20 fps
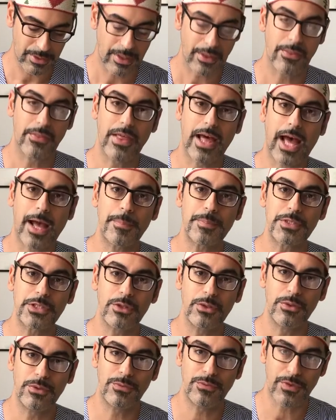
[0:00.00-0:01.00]
the
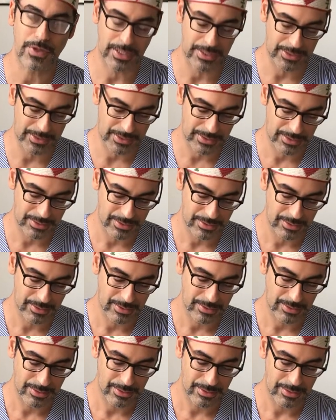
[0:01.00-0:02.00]
absolute face,
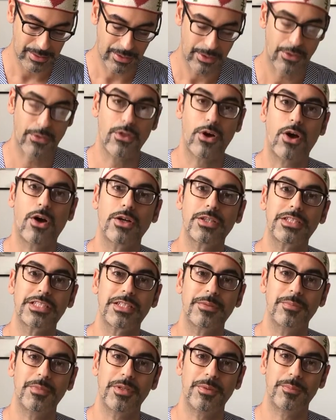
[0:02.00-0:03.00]
the awesome
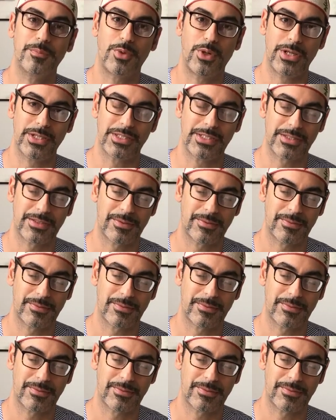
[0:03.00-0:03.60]
embrace.